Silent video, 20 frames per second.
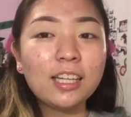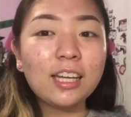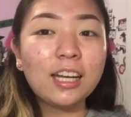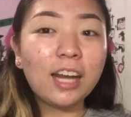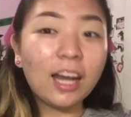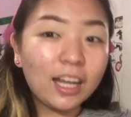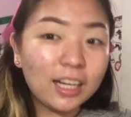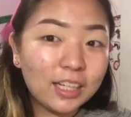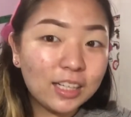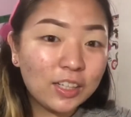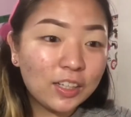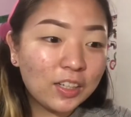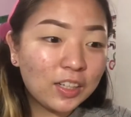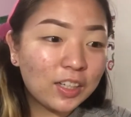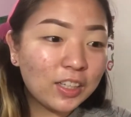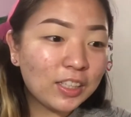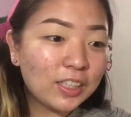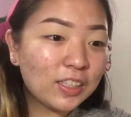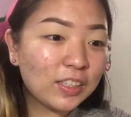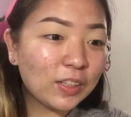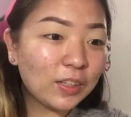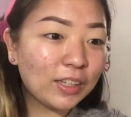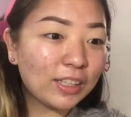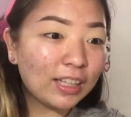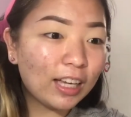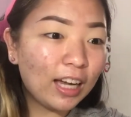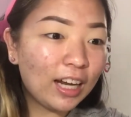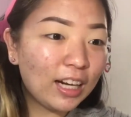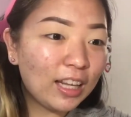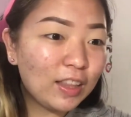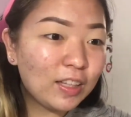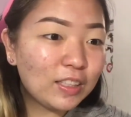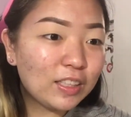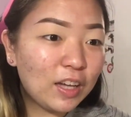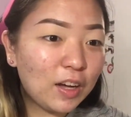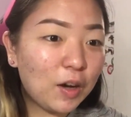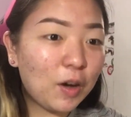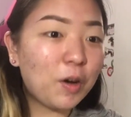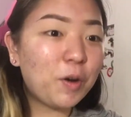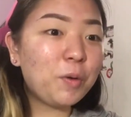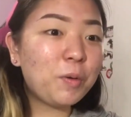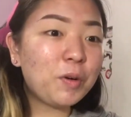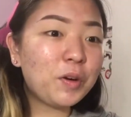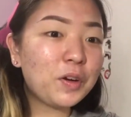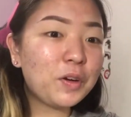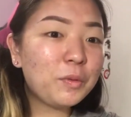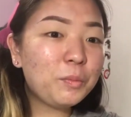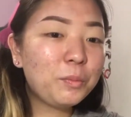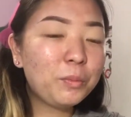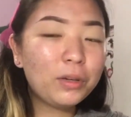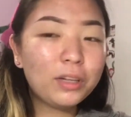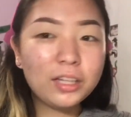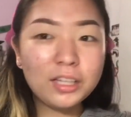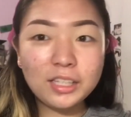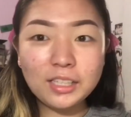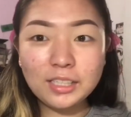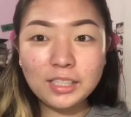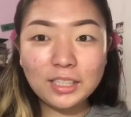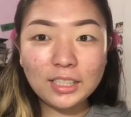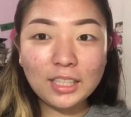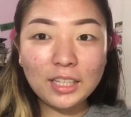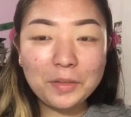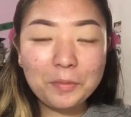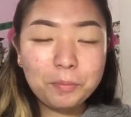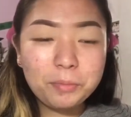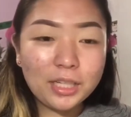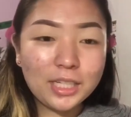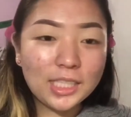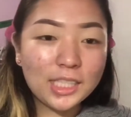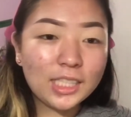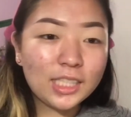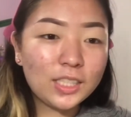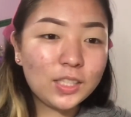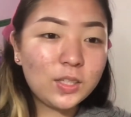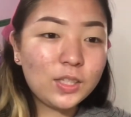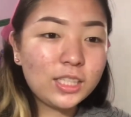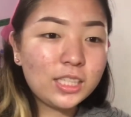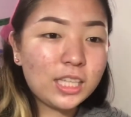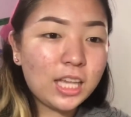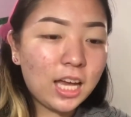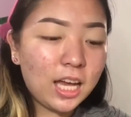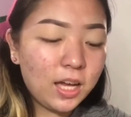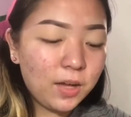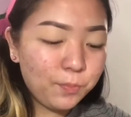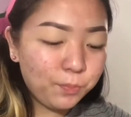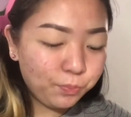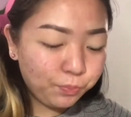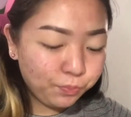not done, so it kind of looks awkward, but please excuse that.